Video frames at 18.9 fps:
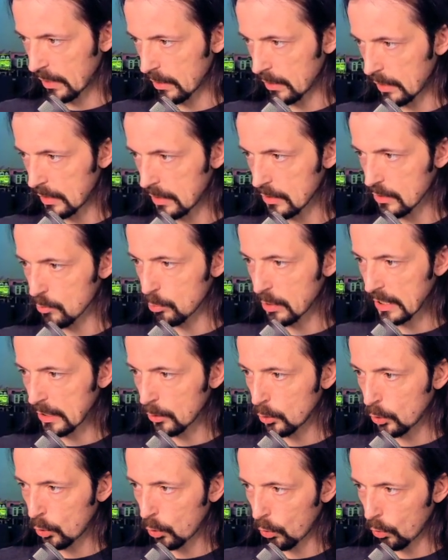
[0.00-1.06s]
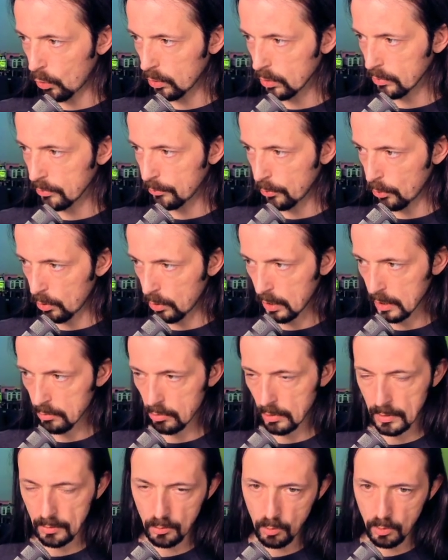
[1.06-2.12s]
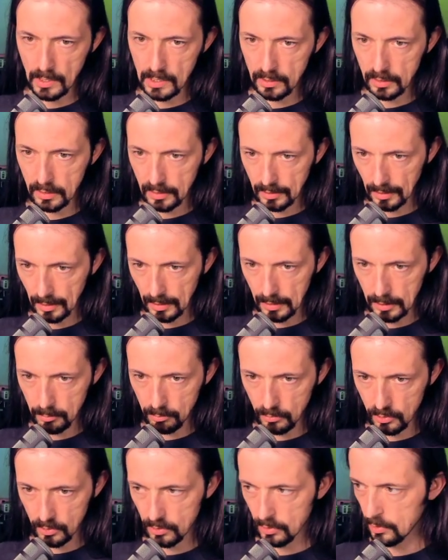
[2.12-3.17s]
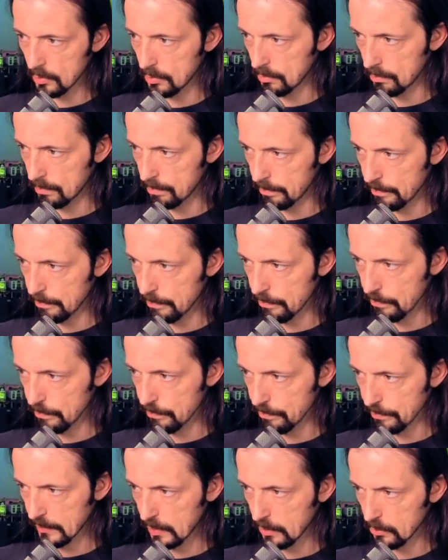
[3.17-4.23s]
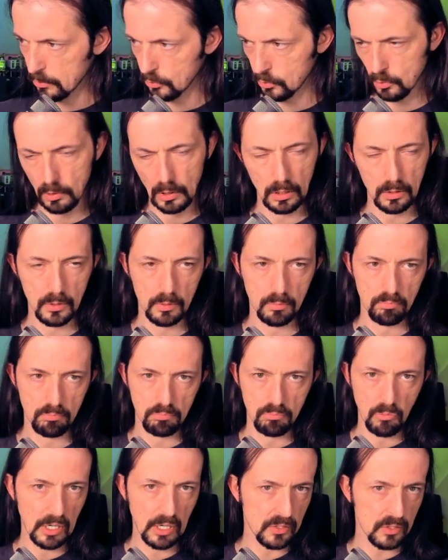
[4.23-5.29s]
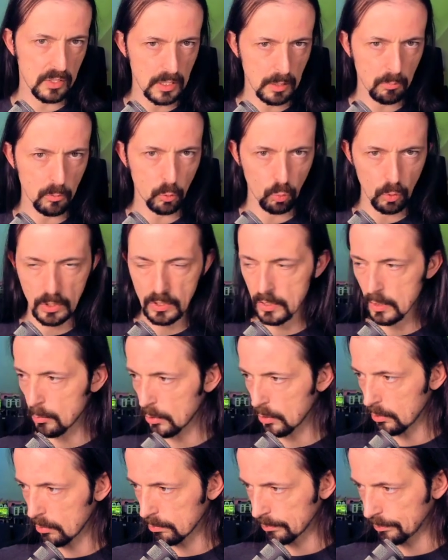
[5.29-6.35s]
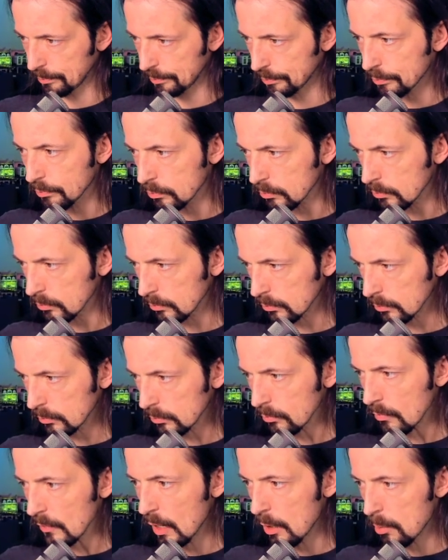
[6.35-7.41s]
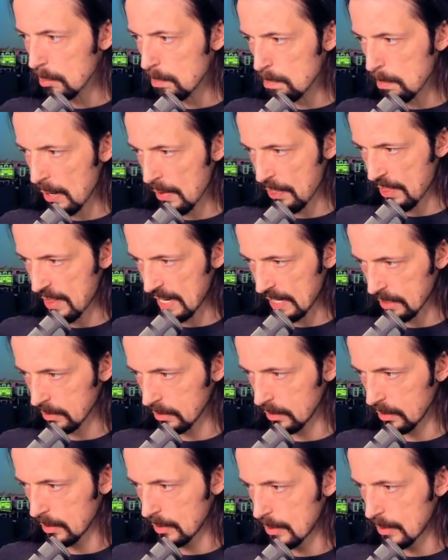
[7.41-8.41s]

it is being called 420 times. So that seems reasonable. But then